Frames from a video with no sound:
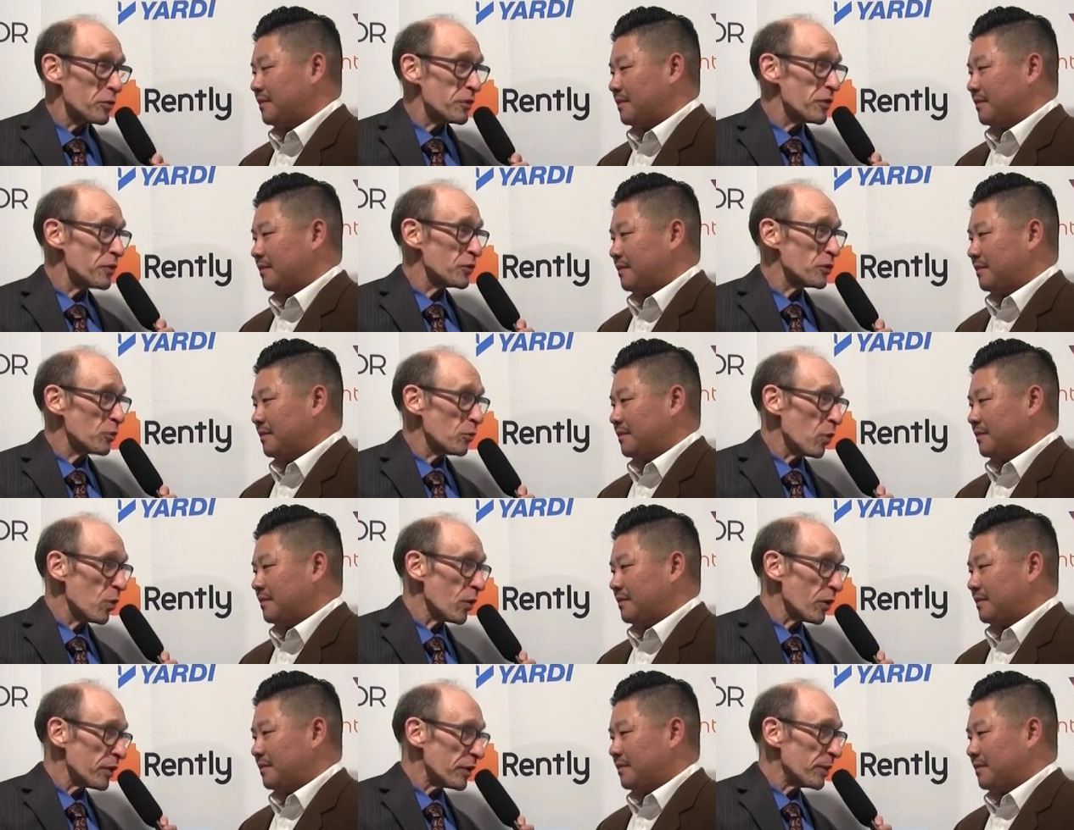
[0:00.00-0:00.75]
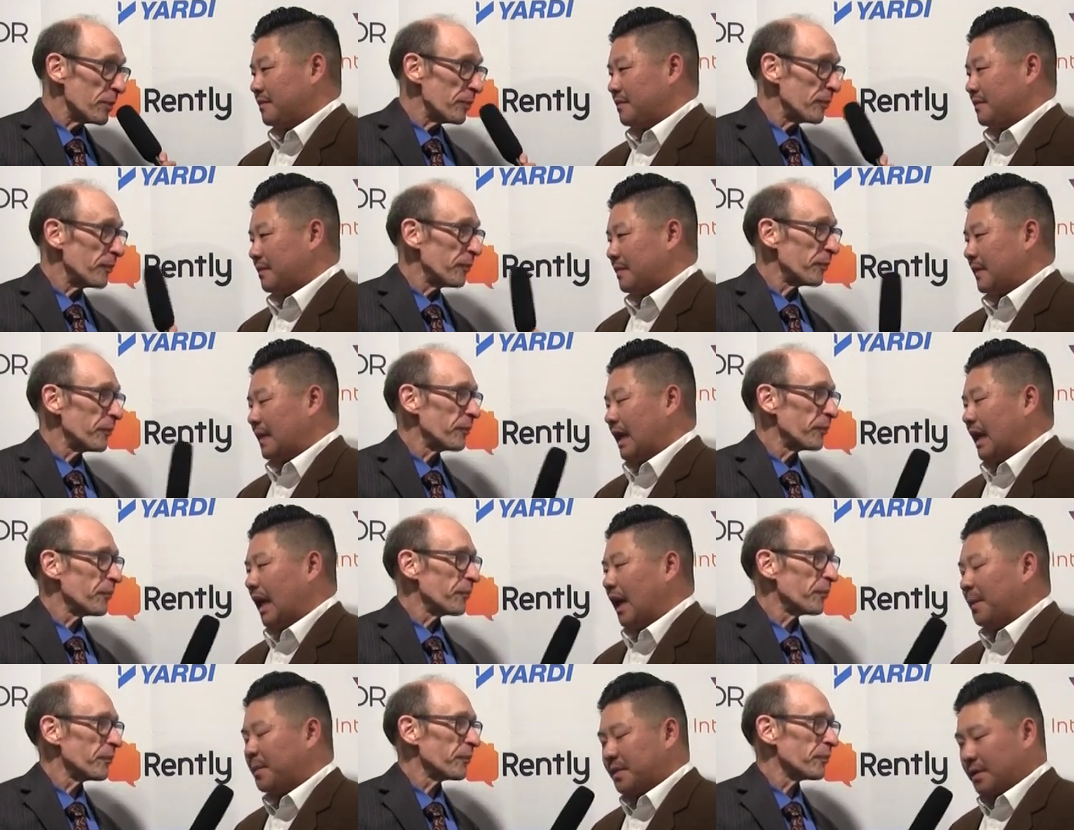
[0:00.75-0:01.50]
Speaker 1: you with this award?
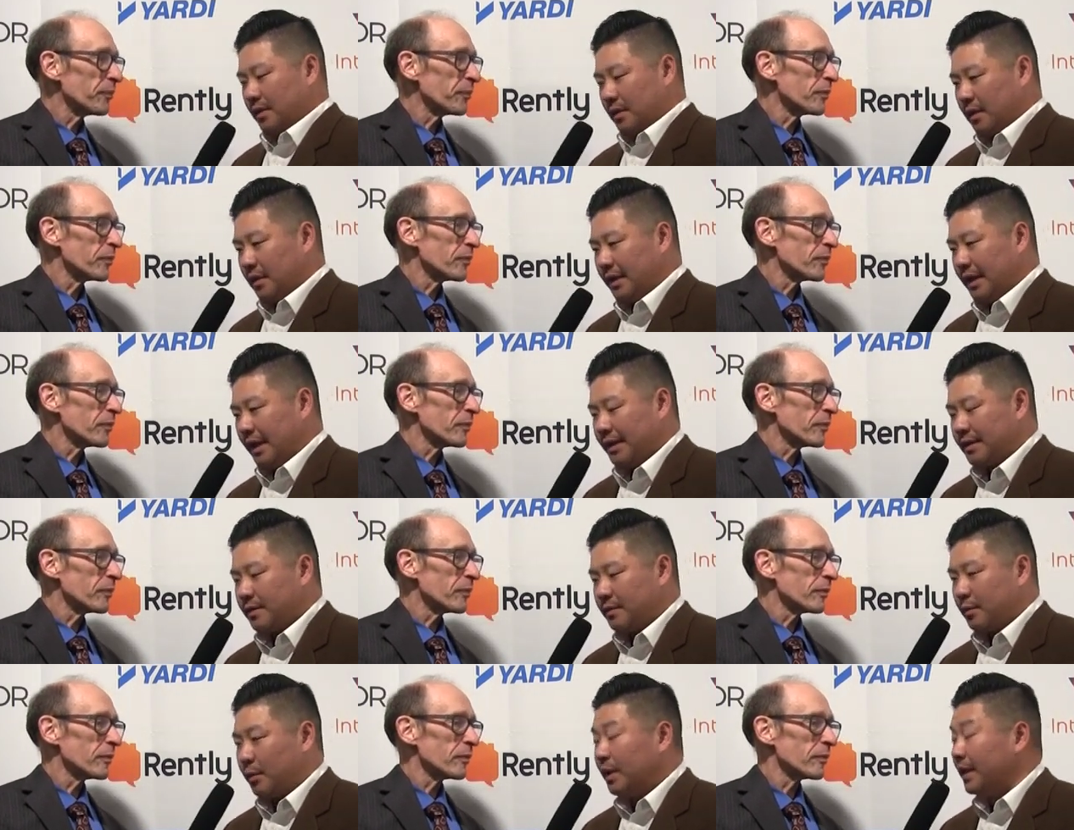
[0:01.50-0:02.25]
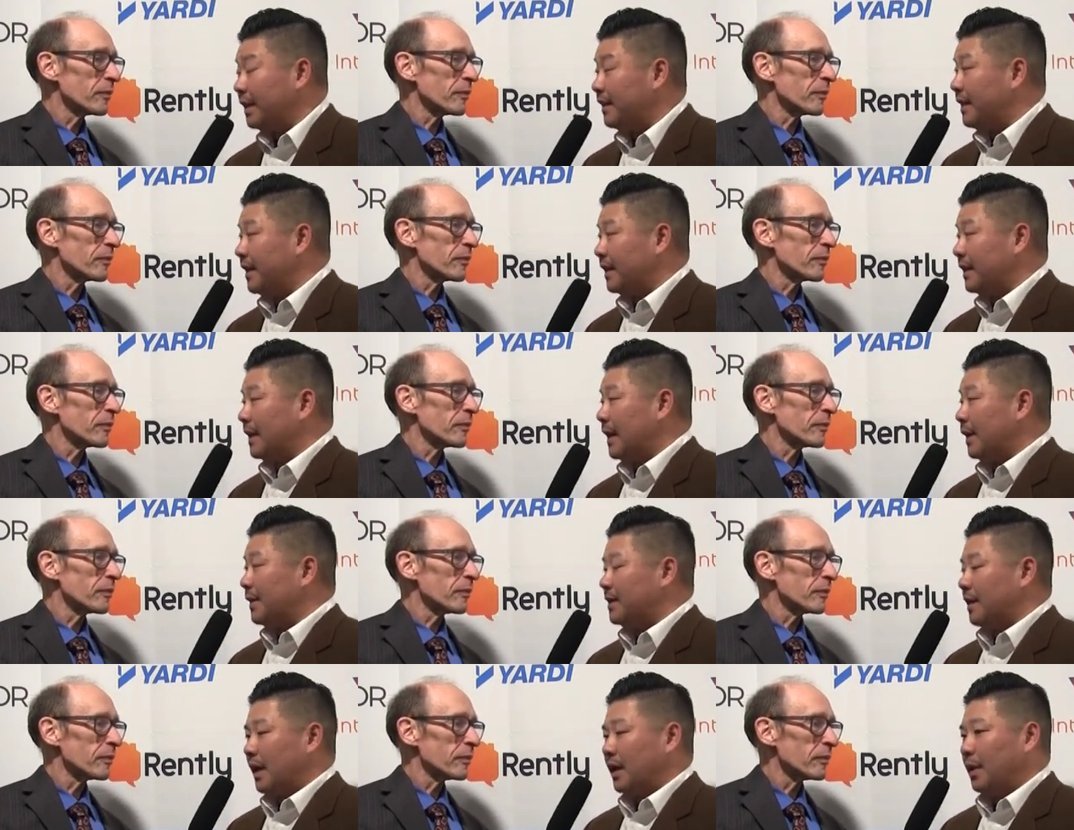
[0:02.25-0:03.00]
Speaker 2: Absolutely. It's really thinking
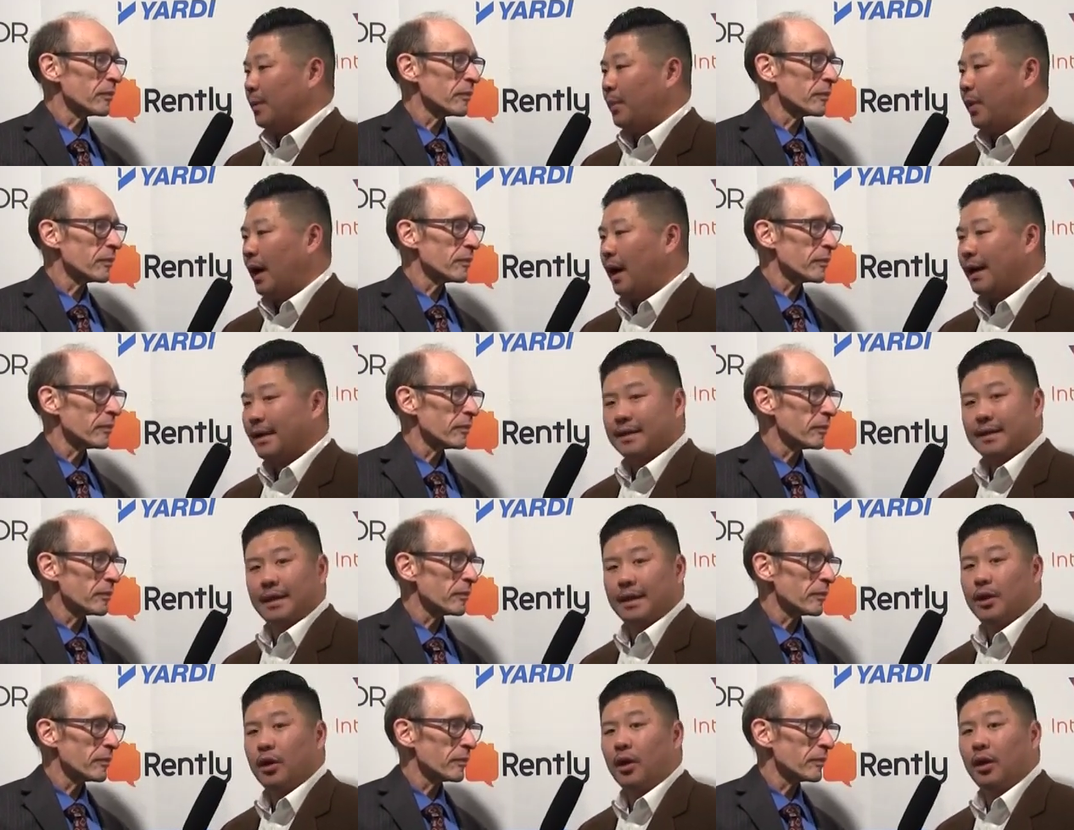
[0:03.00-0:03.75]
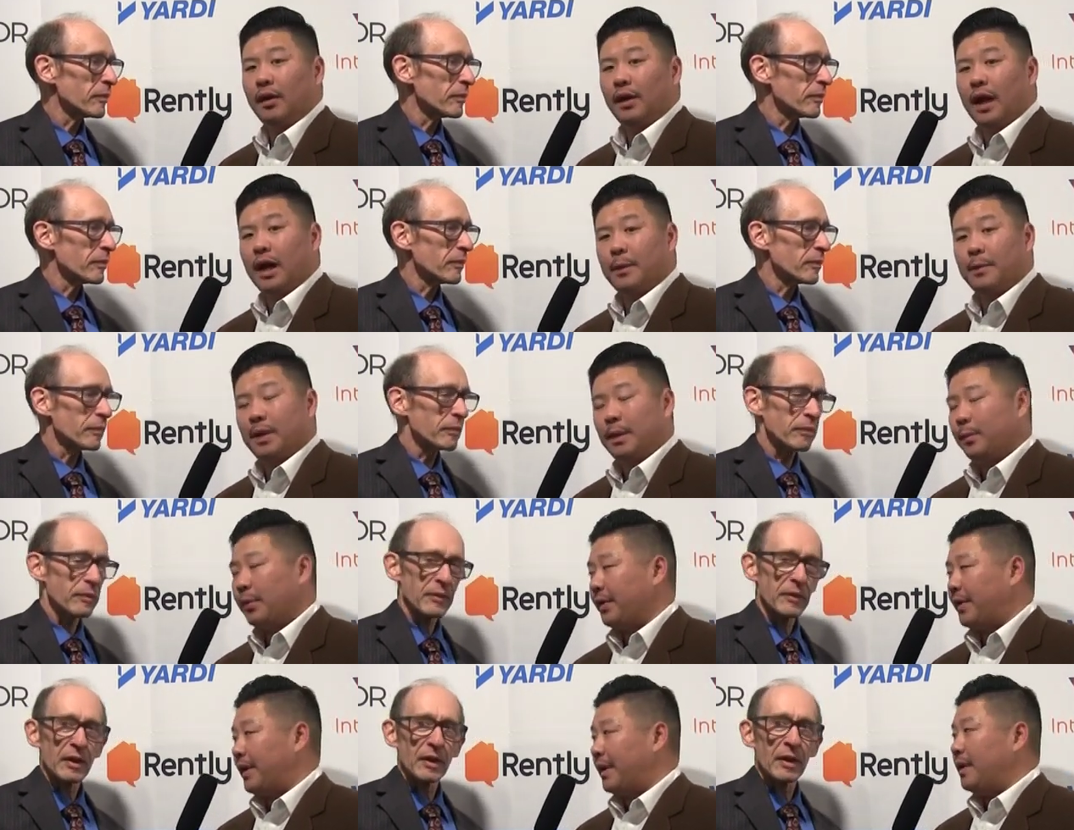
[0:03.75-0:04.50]
outside the box. And I know a lot of
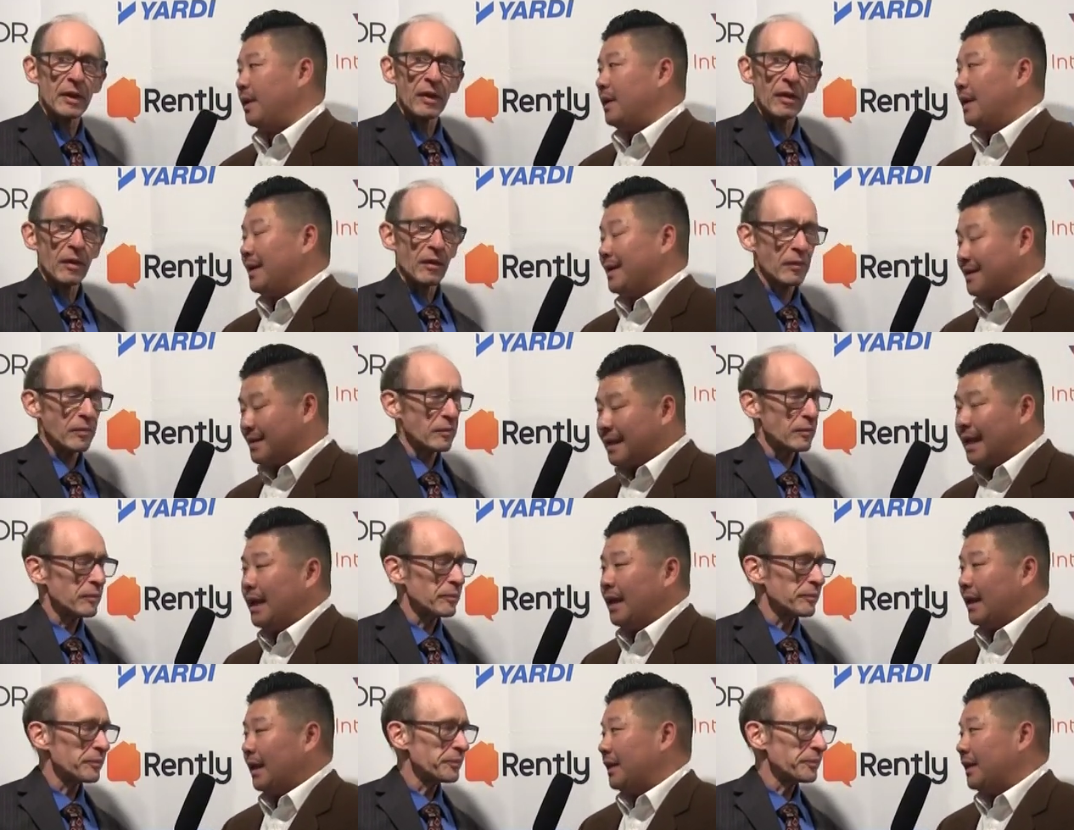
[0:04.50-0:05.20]
people say